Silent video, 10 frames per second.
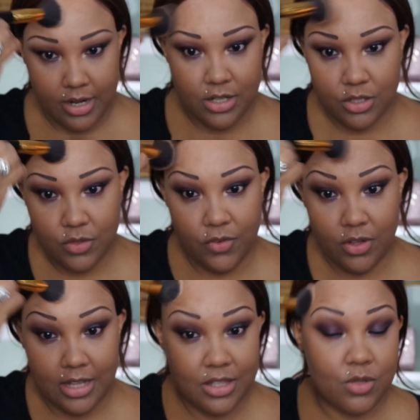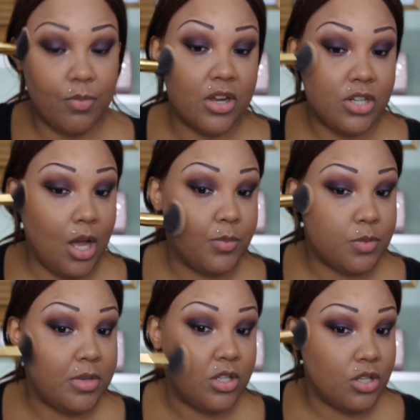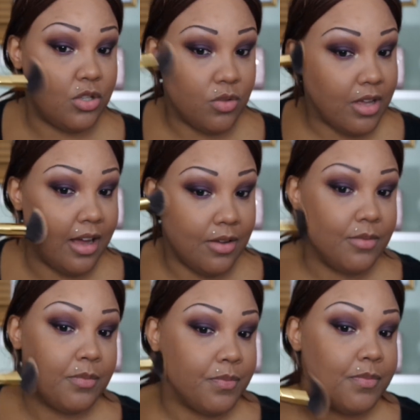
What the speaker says: And I just feel that this brush helps me to do that.